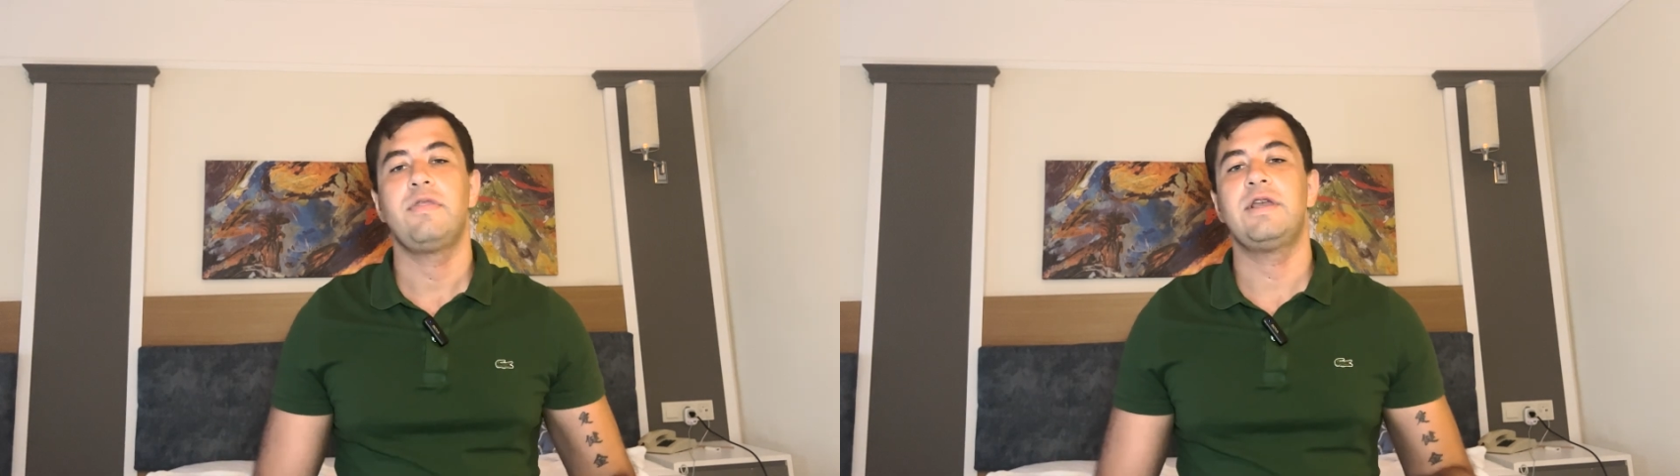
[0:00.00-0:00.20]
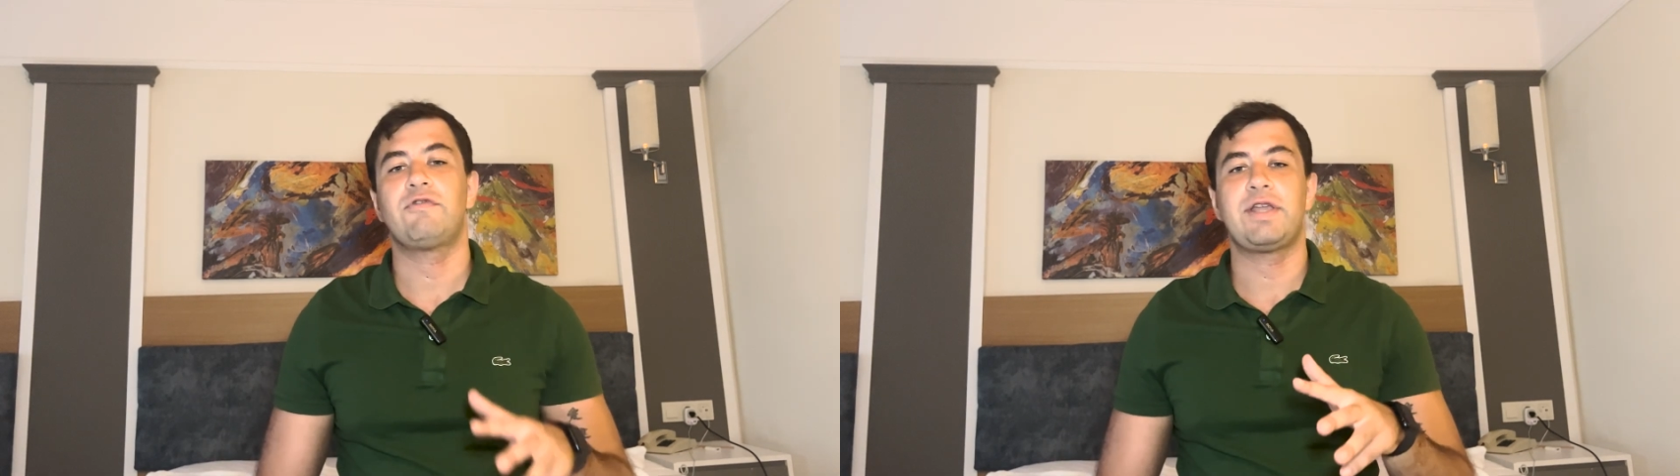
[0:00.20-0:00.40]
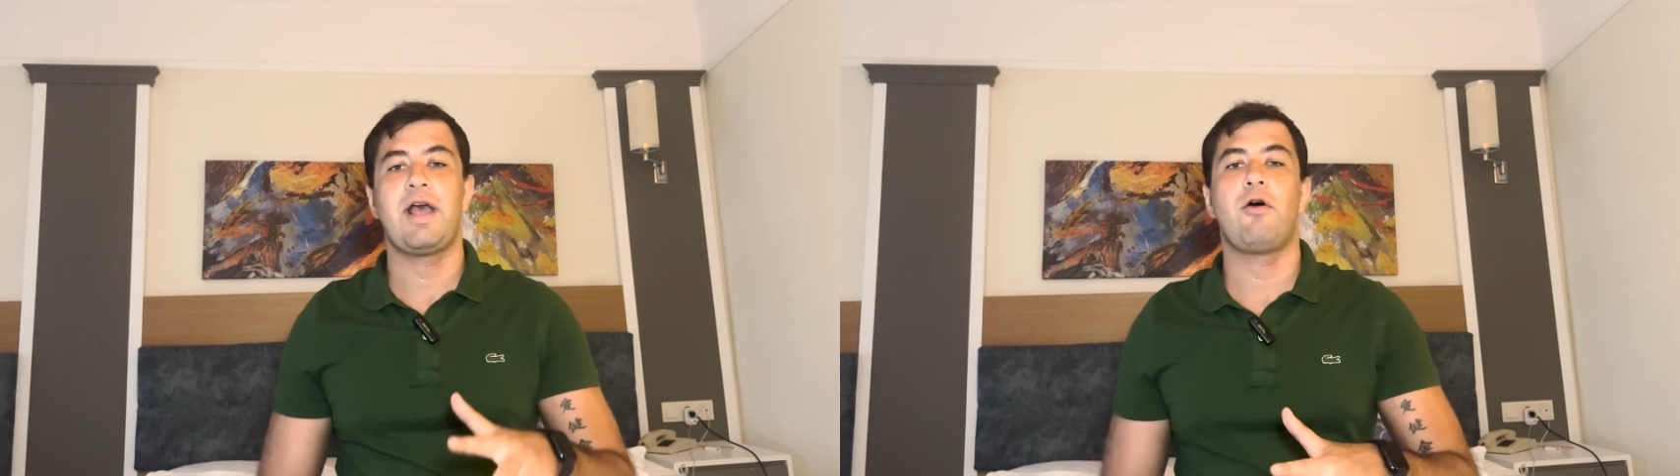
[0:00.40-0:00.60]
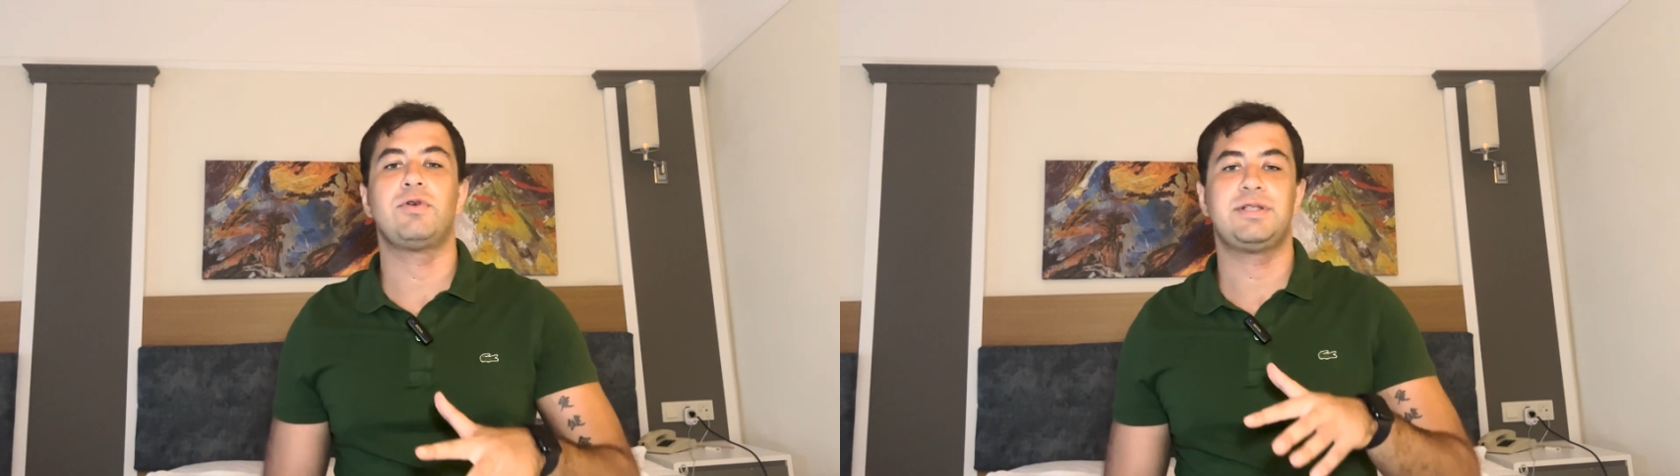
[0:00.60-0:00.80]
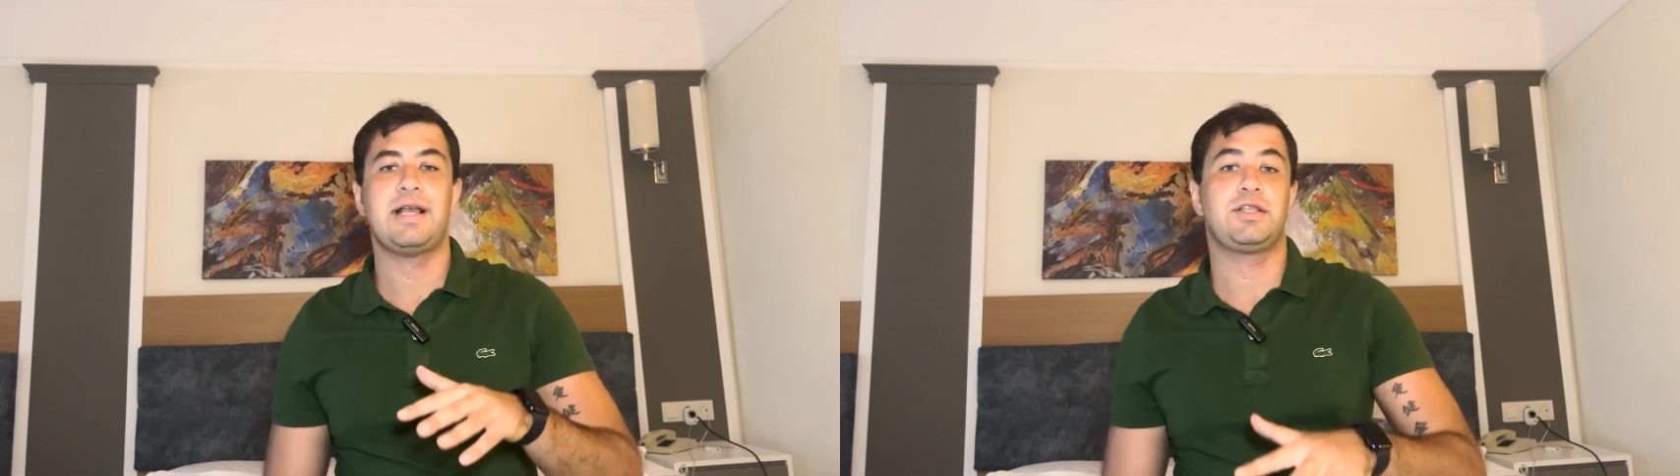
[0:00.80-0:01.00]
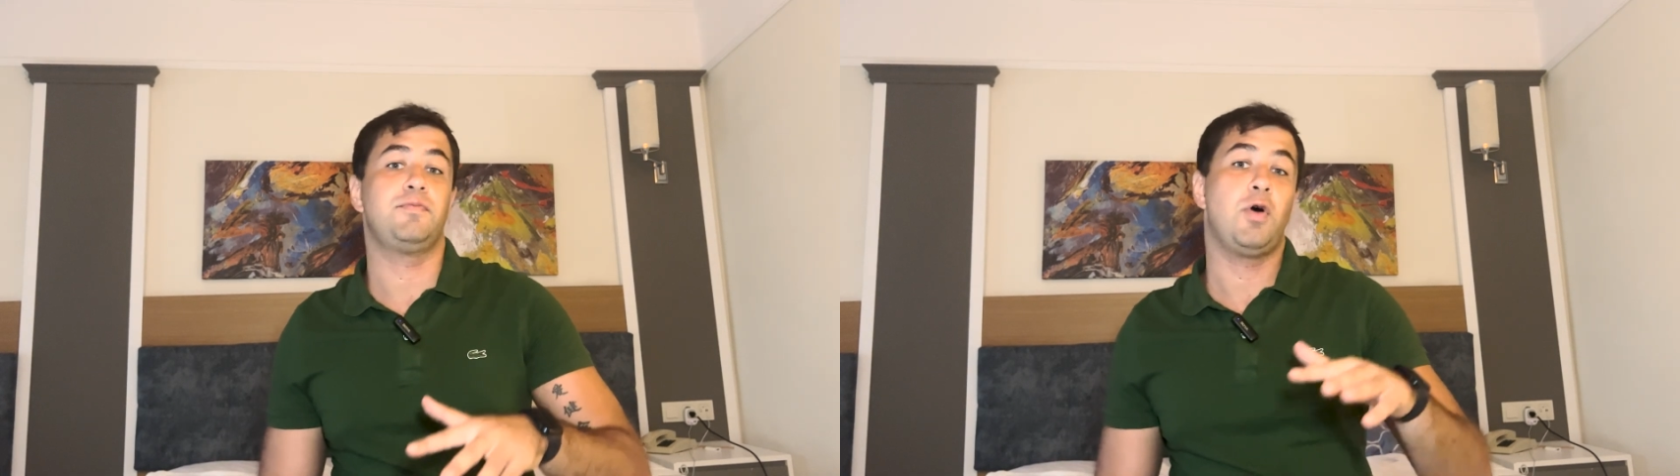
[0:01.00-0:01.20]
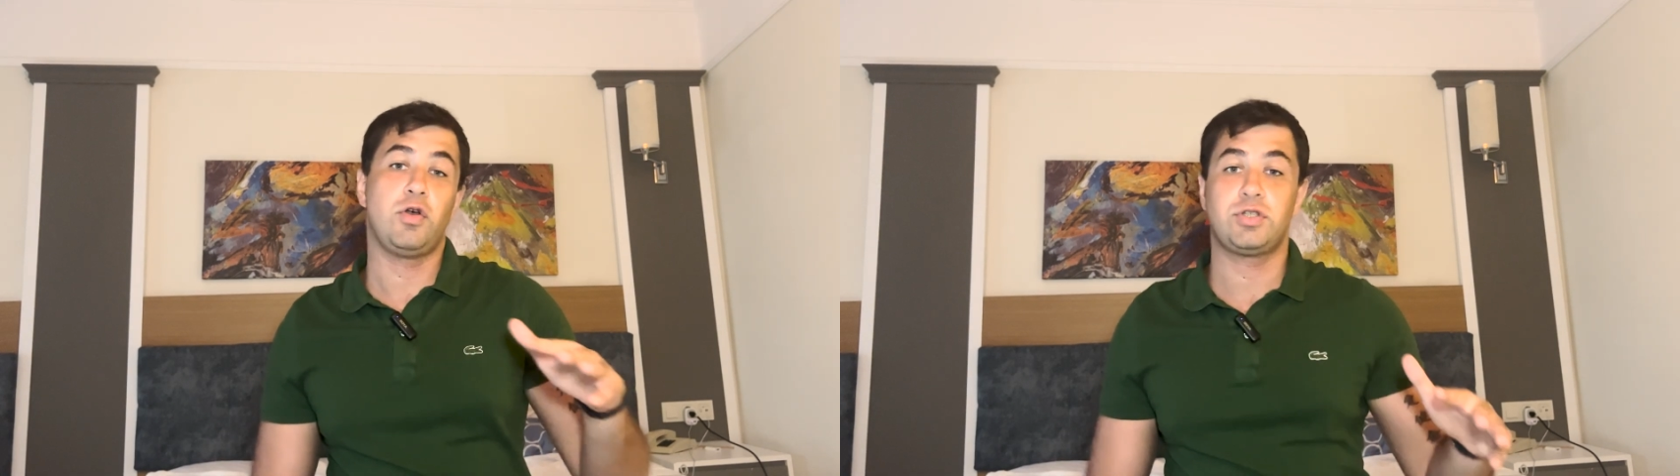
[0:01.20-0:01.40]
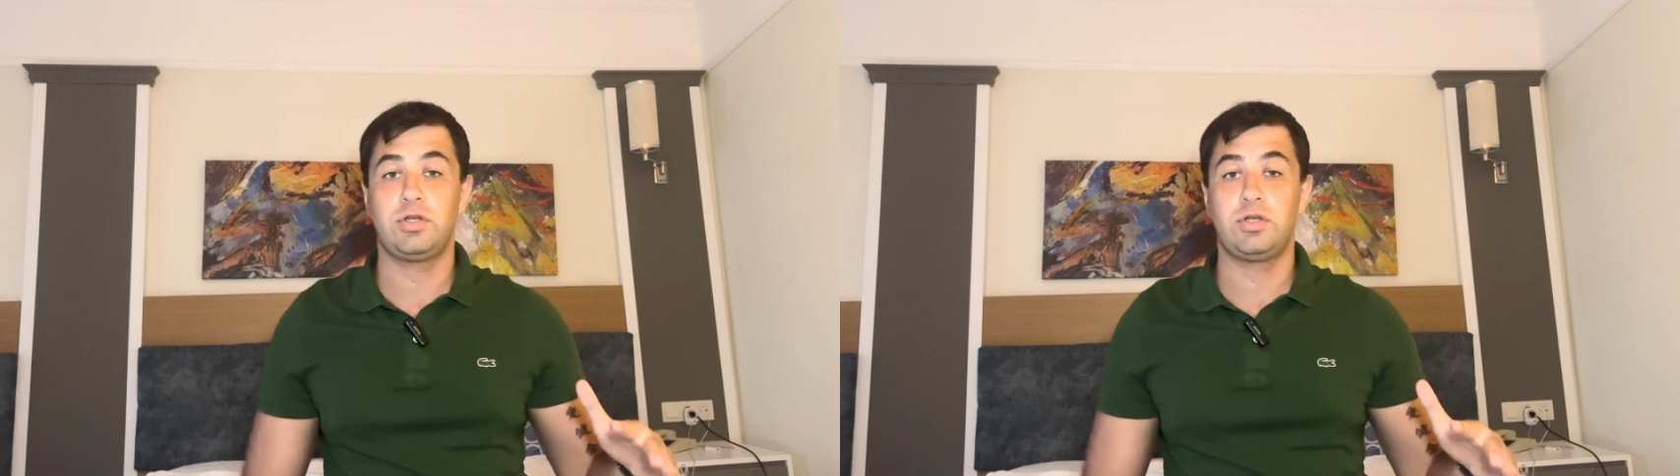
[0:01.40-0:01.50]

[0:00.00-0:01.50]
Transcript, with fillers: that Raquel was not supposed